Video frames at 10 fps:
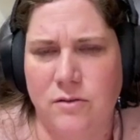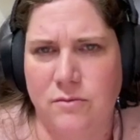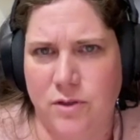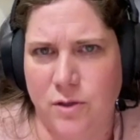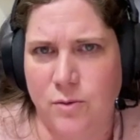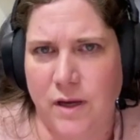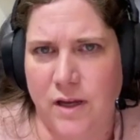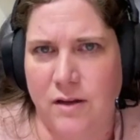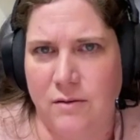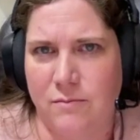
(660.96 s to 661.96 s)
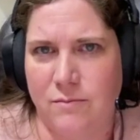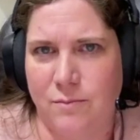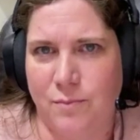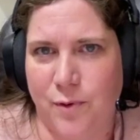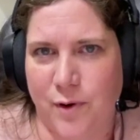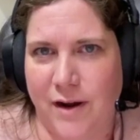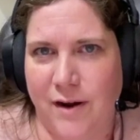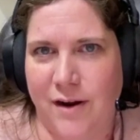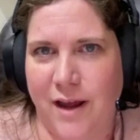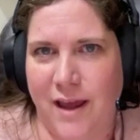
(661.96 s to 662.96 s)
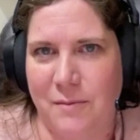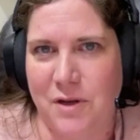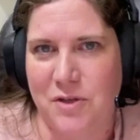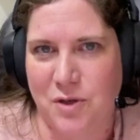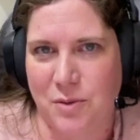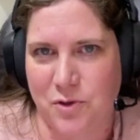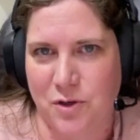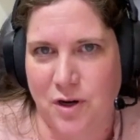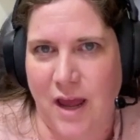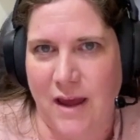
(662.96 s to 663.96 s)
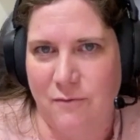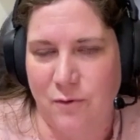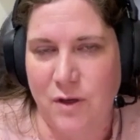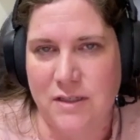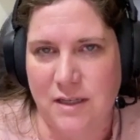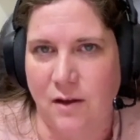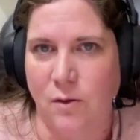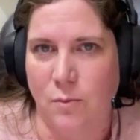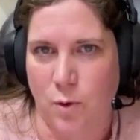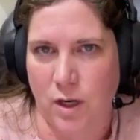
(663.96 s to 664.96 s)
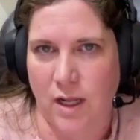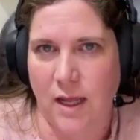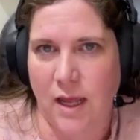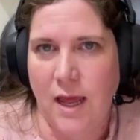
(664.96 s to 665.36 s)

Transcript: do my prayer and my scripture every single morning.